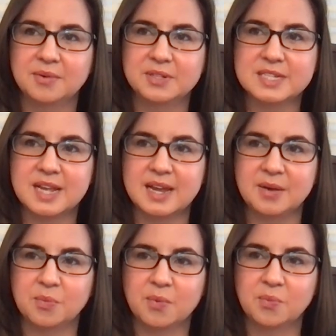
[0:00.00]
would say
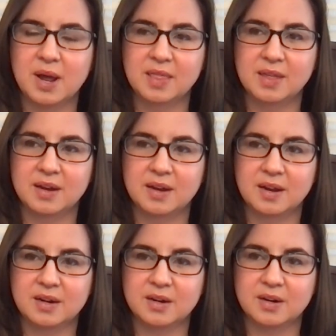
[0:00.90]
one way that
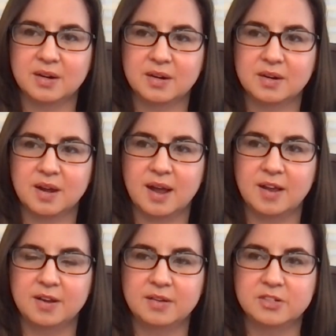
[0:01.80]

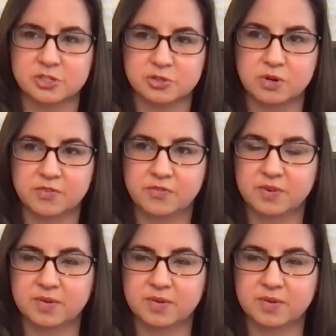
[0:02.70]
I just sort of